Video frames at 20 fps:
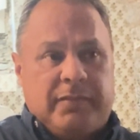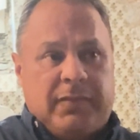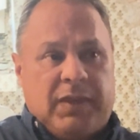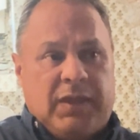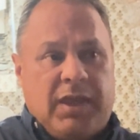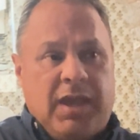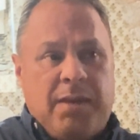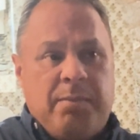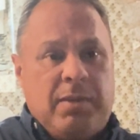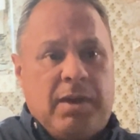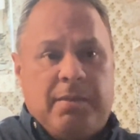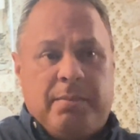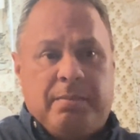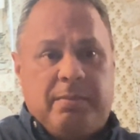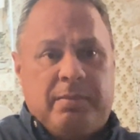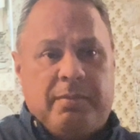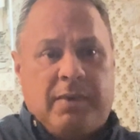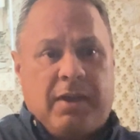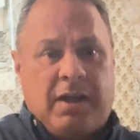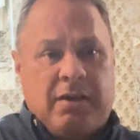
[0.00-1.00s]
came up,
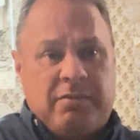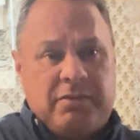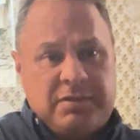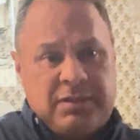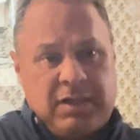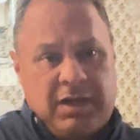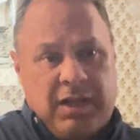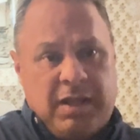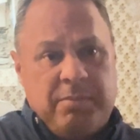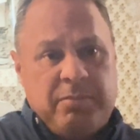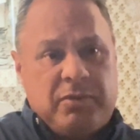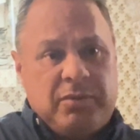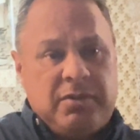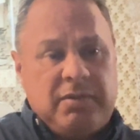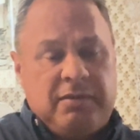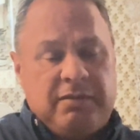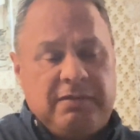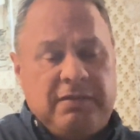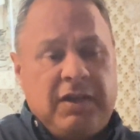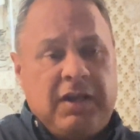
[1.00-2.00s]
I was unable
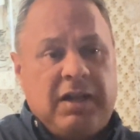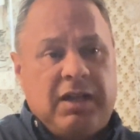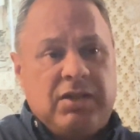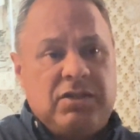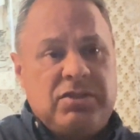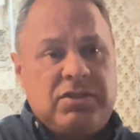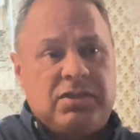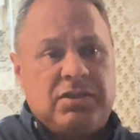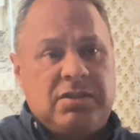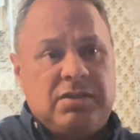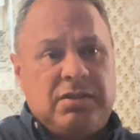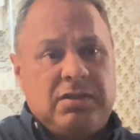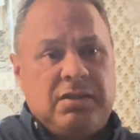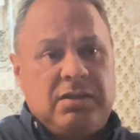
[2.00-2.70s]
to finish